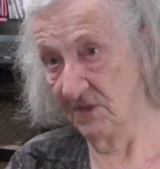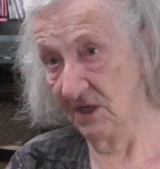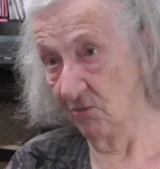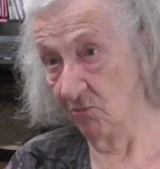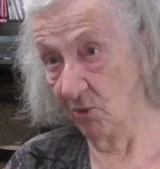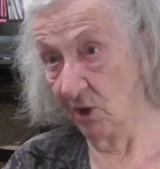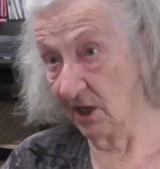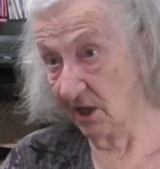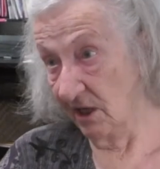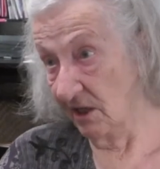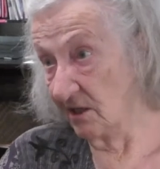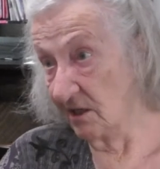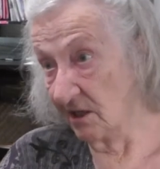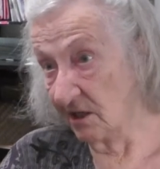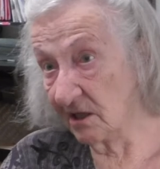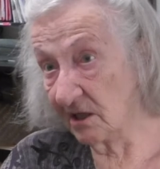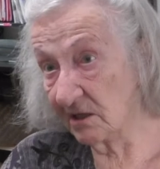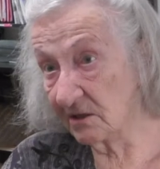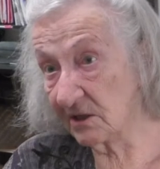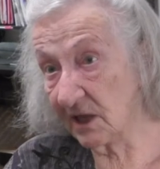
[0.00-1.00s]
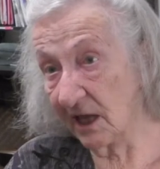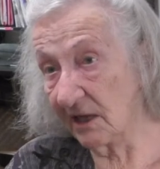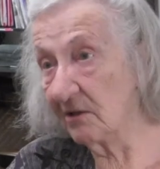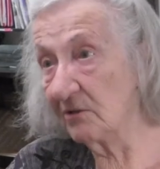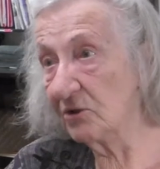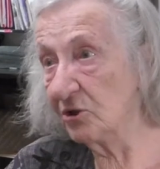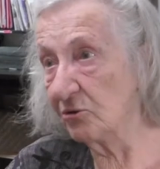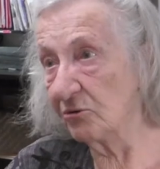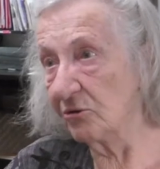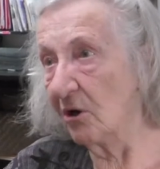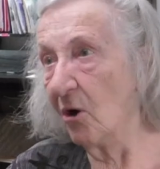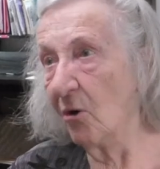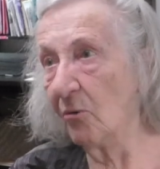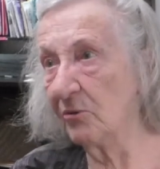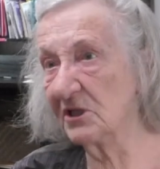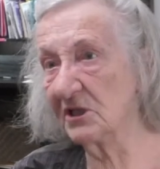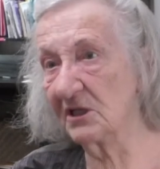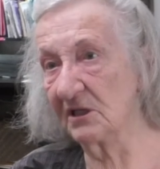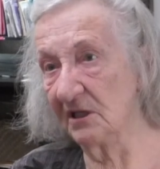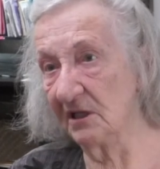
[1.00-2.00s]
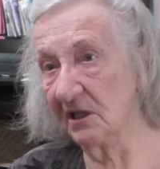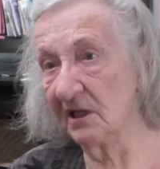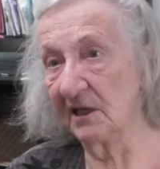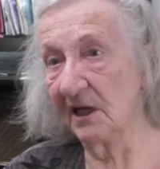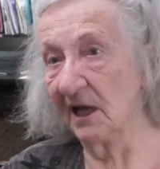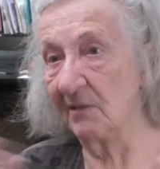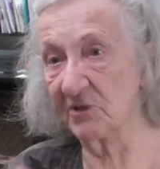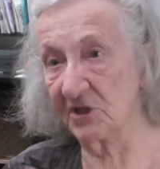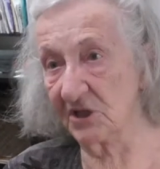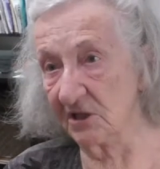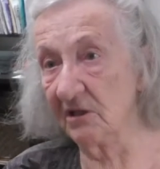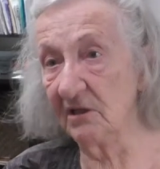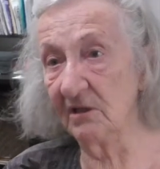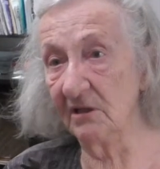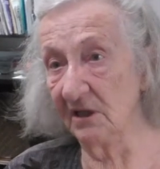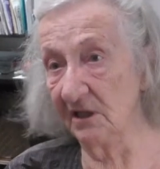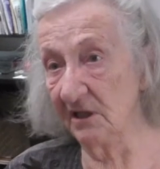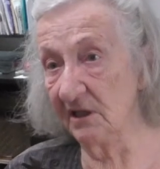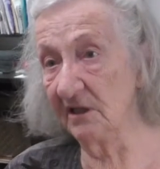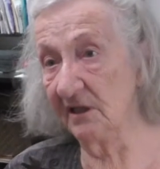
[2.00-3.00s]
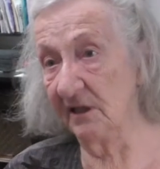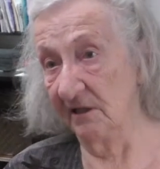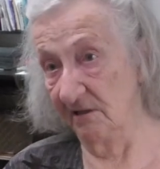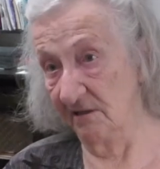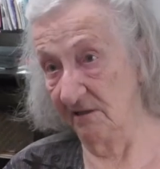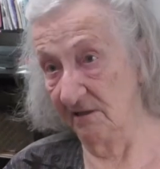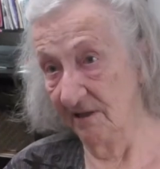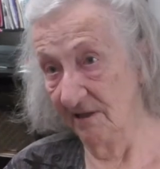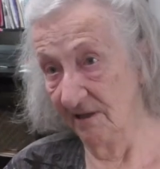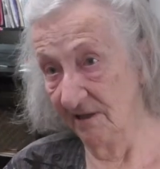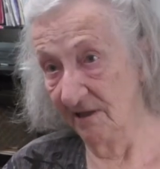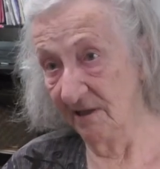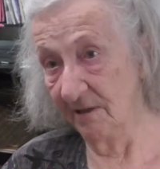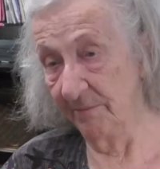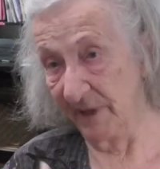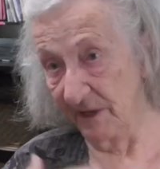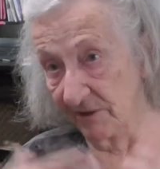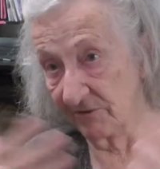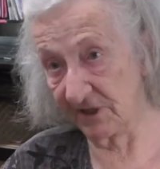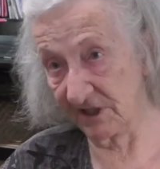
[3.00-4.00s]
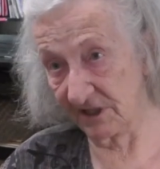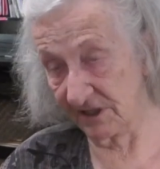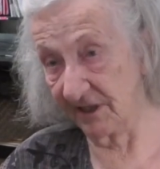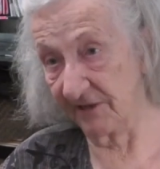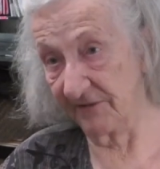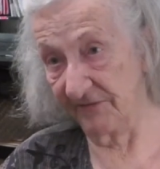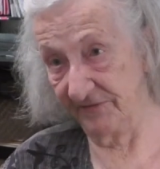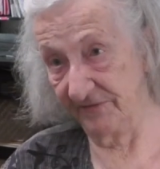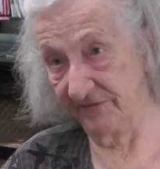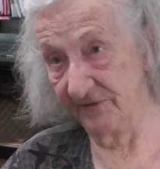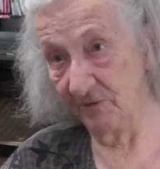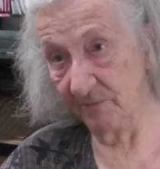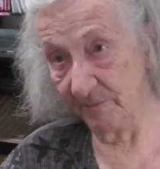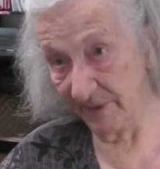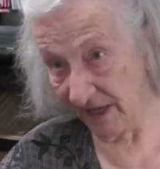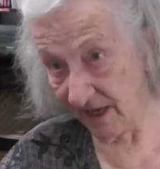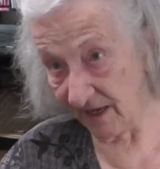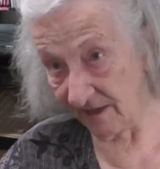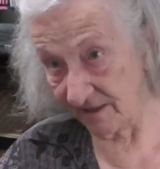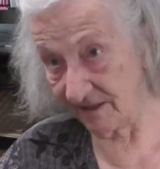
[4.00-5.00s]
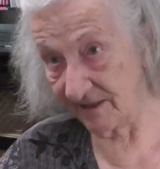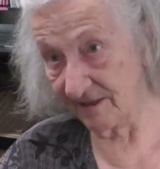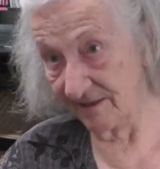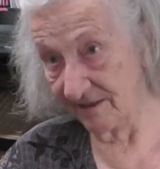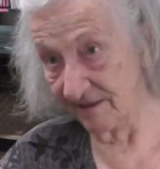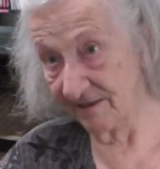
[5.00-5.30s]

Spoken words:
Well, I learned. You're always learning. I'm still learning about stuff. You bet.